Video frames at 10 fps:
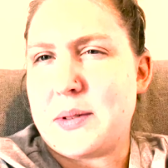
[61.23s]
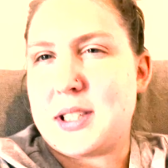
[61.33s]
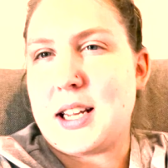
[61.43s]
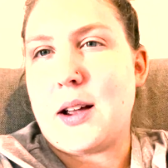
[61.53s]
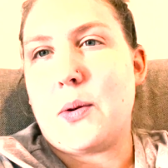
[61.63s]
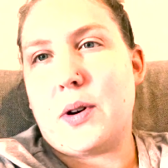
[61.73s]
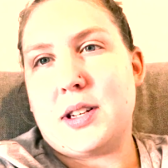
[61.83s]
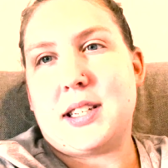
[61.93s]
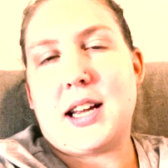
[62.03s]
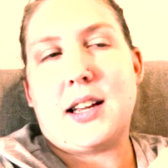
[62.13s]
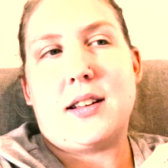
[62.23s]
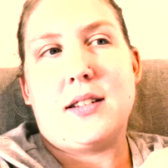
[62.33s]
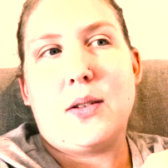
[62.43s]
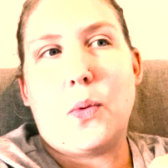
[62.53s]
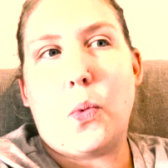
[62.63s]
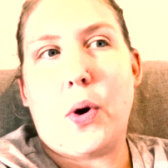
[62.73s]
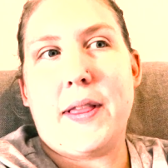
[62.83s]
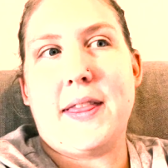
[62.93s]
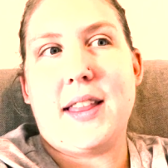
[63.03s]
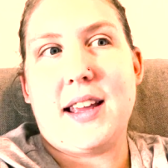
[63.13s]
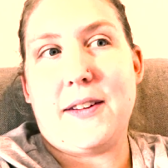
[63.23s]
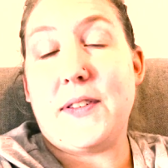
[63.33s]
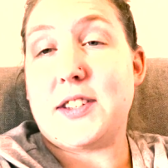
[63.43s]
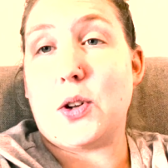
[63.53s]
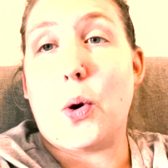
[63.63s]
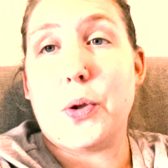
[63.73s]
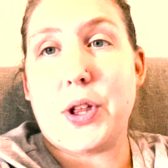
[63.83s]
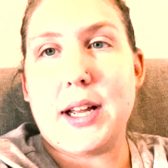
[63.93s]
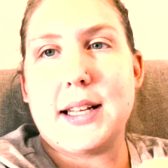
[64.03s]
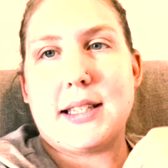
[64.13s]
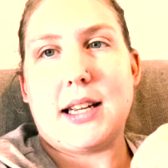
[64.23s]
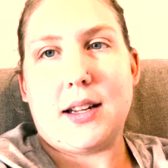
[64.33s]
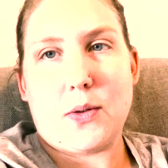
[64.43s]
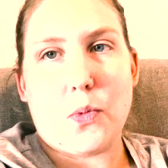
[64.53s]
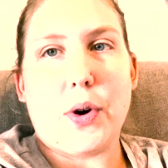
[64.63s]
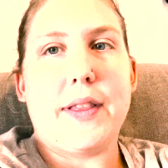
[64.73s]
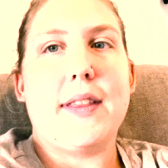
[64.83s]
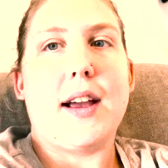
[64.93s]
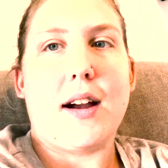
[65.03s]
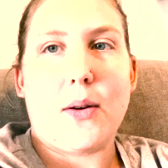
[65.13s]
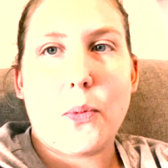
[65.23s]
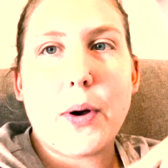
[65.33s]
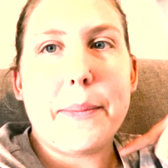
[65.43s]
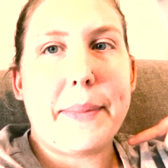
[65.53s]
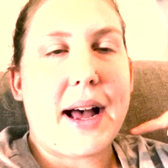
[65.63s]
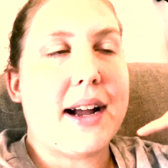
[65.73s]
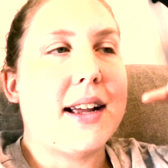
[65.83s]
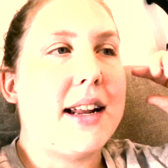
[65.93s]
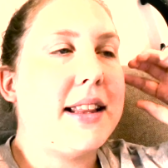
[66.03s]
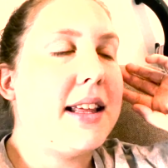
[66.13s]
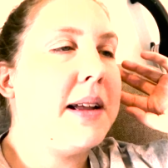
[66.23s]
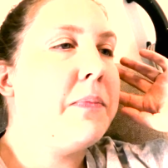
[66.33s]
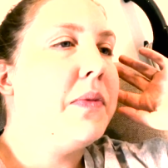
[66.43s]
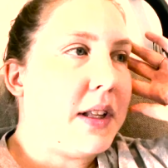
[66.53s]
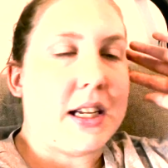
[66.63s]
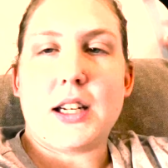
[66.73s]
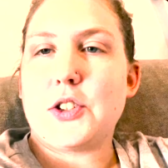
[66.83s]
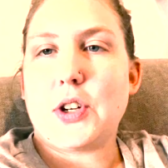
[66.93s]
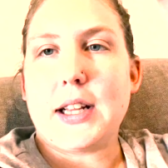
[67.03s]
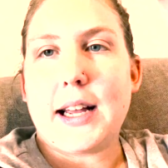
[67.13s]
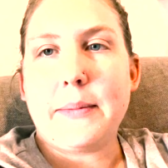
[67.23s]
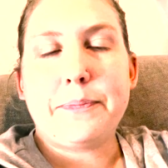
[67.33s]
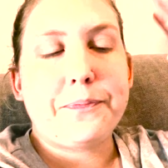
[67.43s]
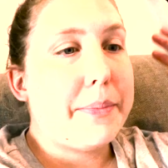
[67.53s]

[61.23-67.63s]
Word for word: would say, or it's like one, if it's the whole thing, it's like one there, one back kind of thing, like in a straight line.